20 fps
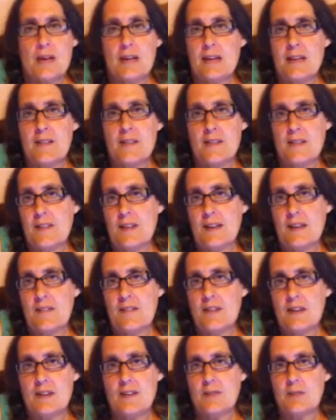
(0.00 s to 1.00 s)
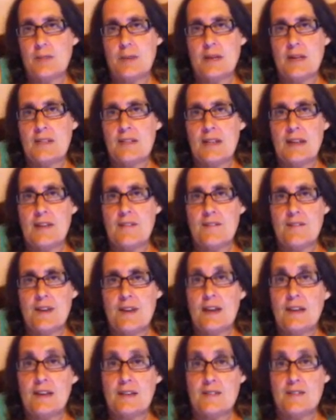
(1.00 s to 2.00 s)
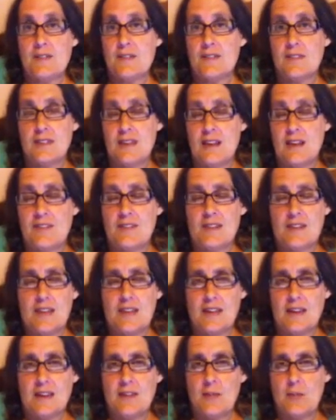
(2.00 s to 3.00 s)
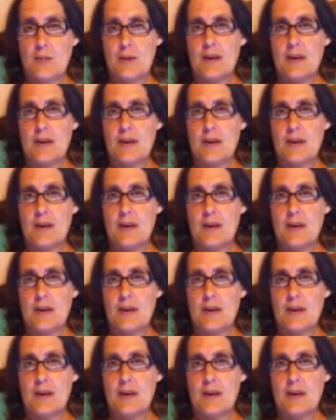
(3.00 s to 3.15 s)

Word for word: I didn't think of it as being that effective since I have to take other